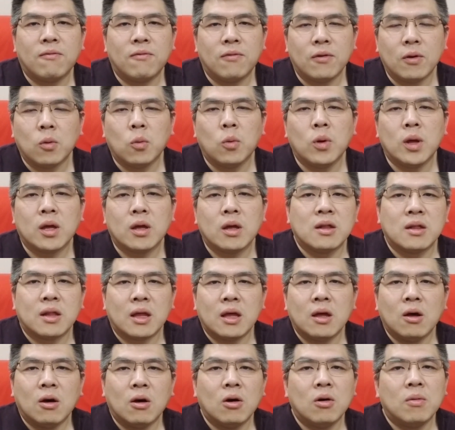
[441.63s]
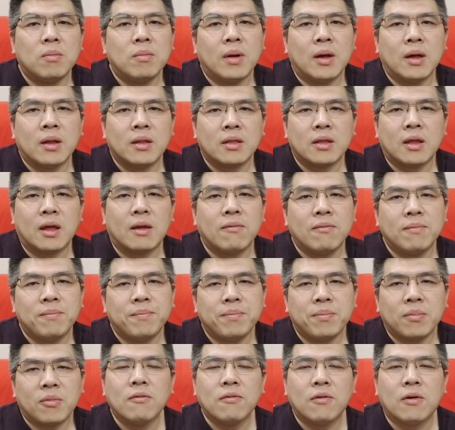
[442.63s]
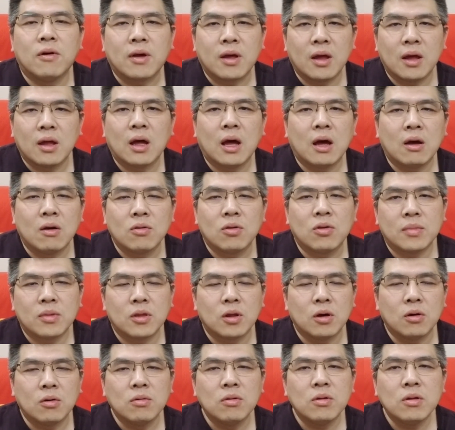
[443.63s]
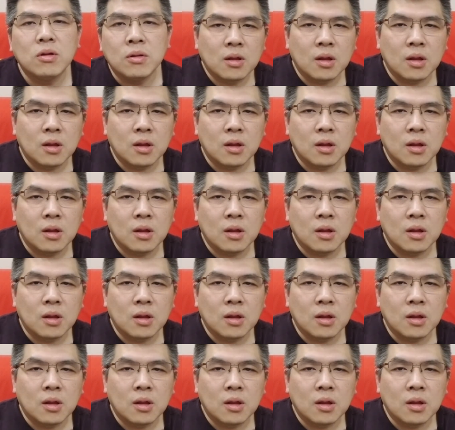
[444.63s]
few weeks stay home and then forget how it goes.